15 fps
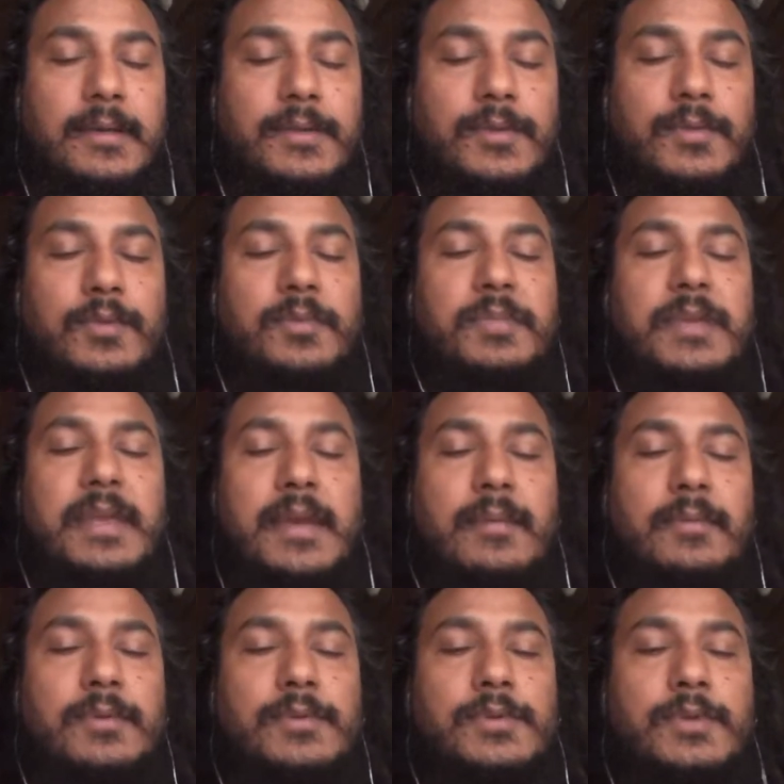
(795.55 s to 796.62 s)
you will be
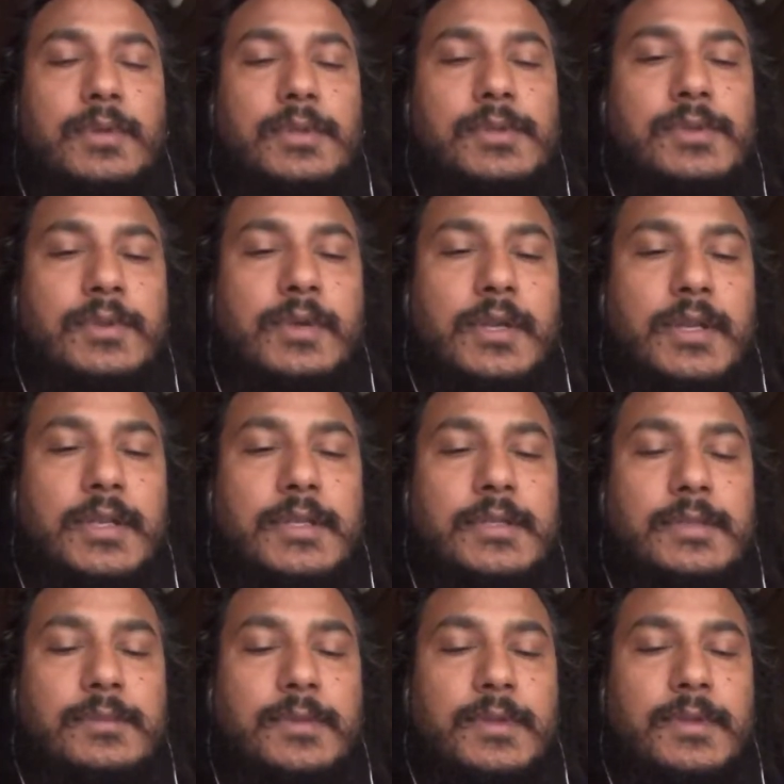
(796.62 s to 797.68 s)
able to also
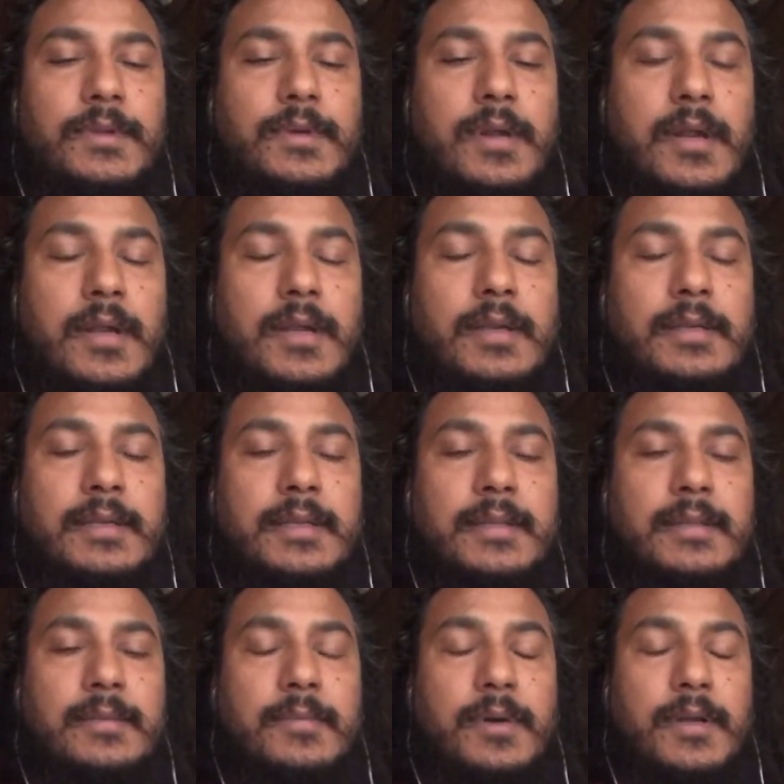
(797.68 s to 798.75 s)
connect with your heart
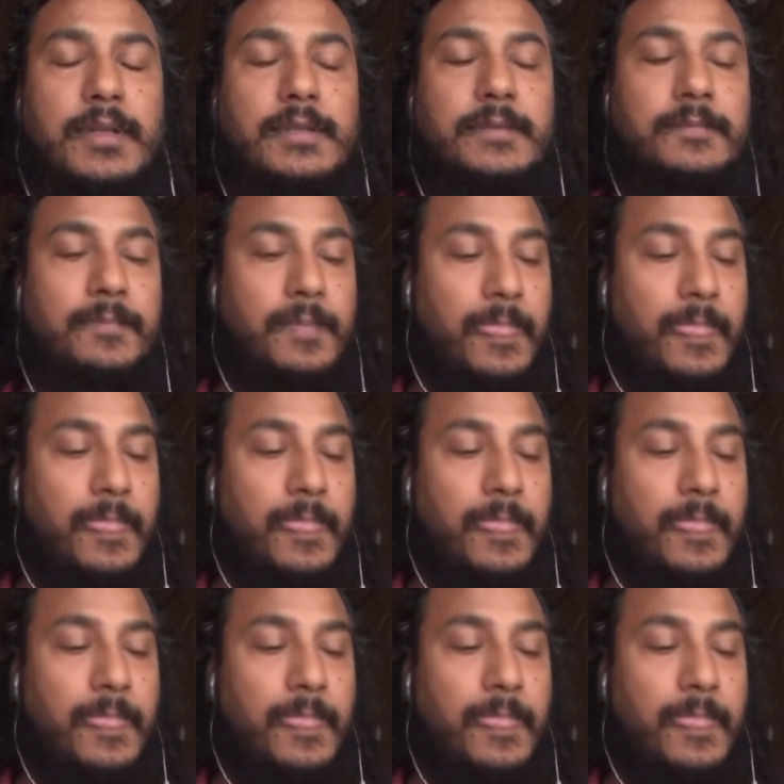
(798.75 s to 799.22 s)
and the body.